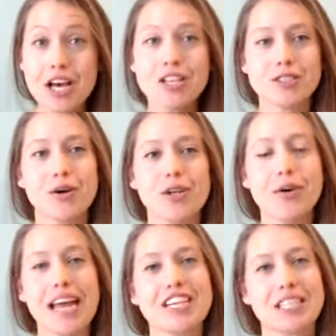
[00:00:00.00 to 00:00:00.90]
So you can
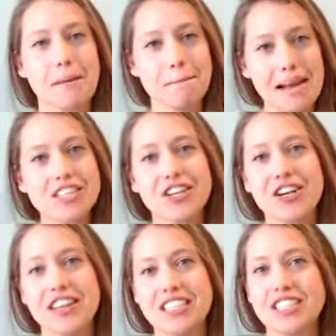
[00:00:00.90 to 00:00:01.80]
actually measure
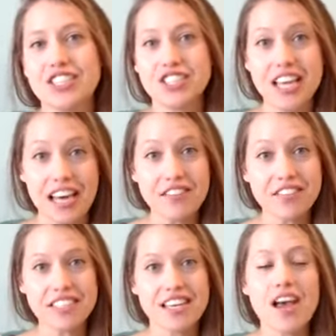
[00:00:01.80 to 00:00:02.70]
this
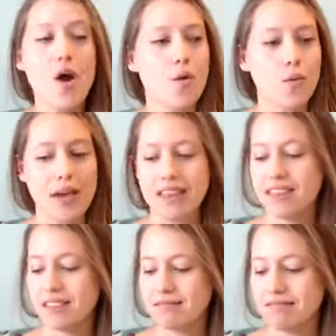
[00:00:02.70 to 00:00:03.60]
shift with
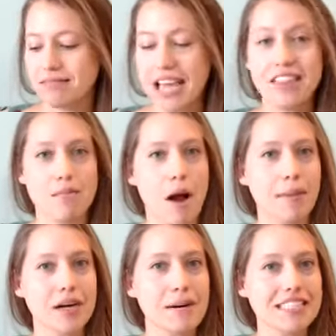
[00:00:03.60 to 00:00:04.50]
a
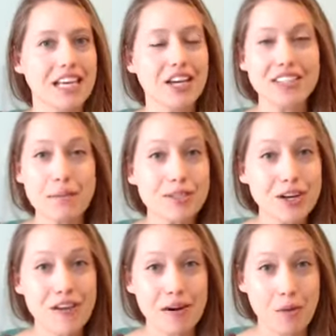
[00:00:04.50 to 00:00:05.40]
thermometer by taking your temperature
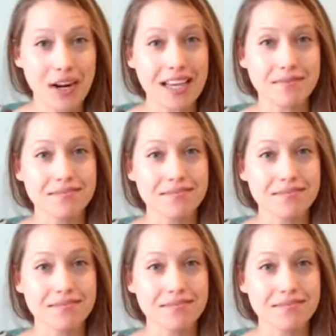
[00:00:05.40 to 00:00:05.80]
every morning.